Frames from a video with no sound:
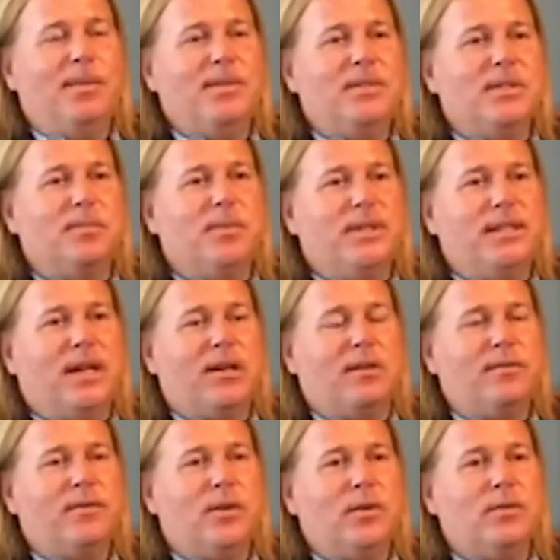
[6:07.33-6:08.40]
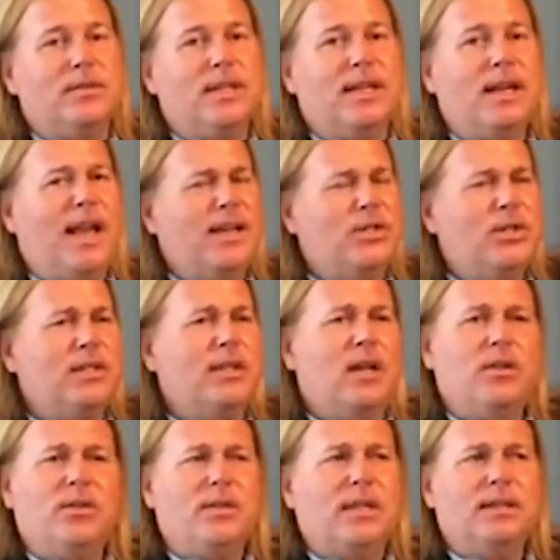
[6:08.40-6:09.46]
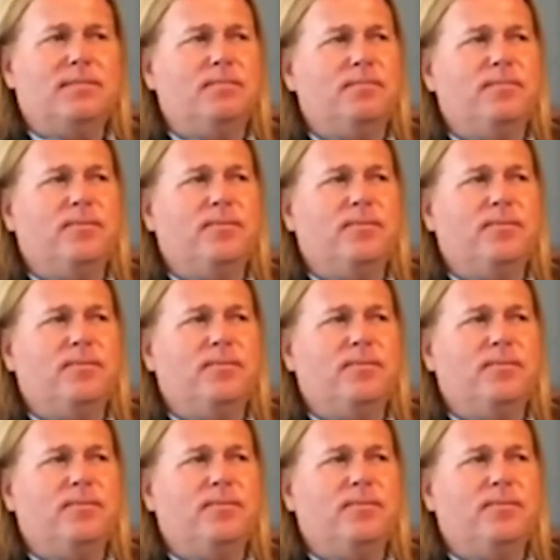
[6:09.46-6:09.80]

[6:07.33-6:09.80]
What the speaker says: Just put down our phones. And actually, the other thing